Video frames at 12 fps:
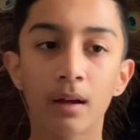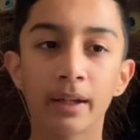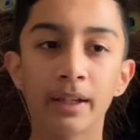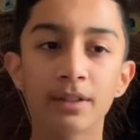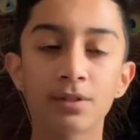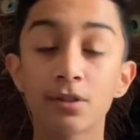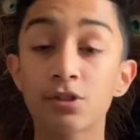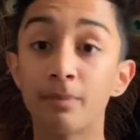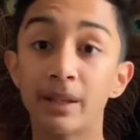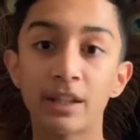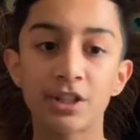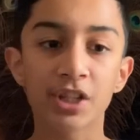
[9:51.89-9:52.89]
He's also
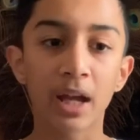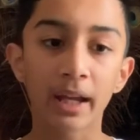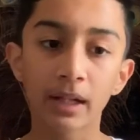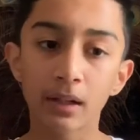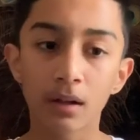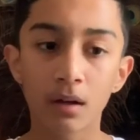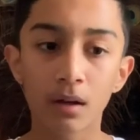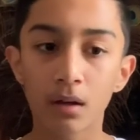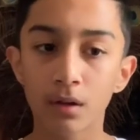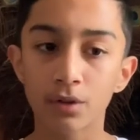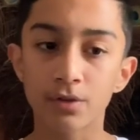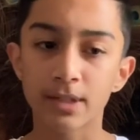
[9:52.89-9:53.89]
been to
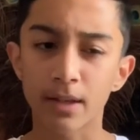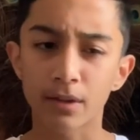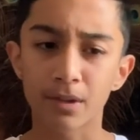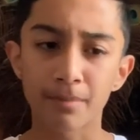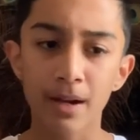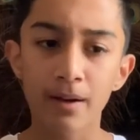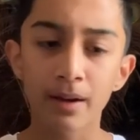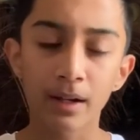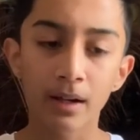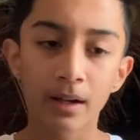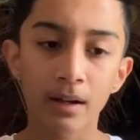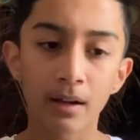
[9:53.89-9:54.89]
China, to South
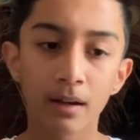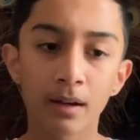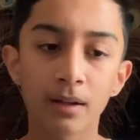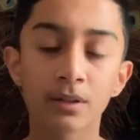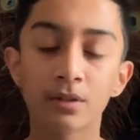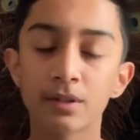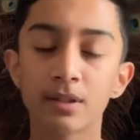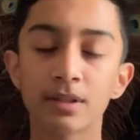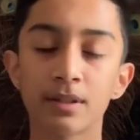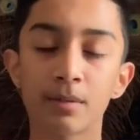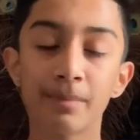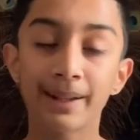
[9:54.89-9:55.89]
America, to
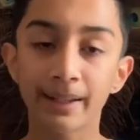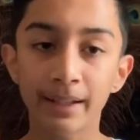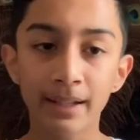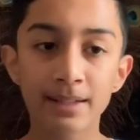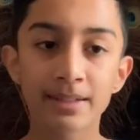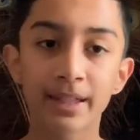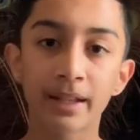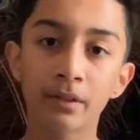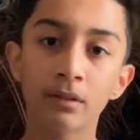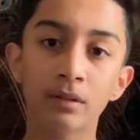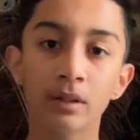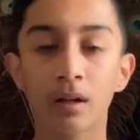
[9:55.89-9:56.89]
the Middle East,
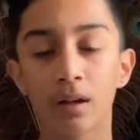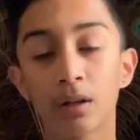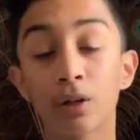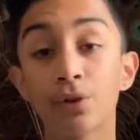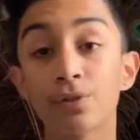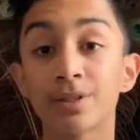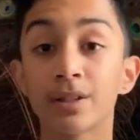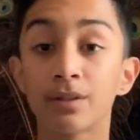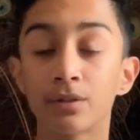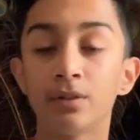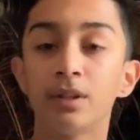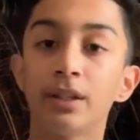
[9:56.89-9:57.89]
and
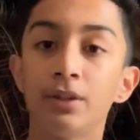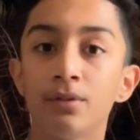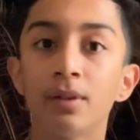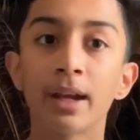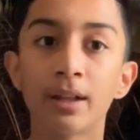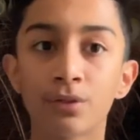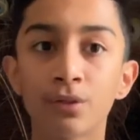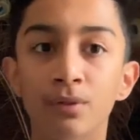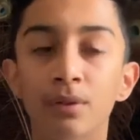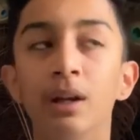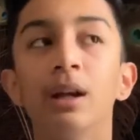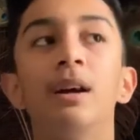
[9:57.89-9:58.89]
closer to the UK
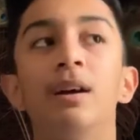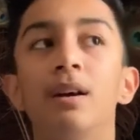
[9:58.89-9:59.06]
too.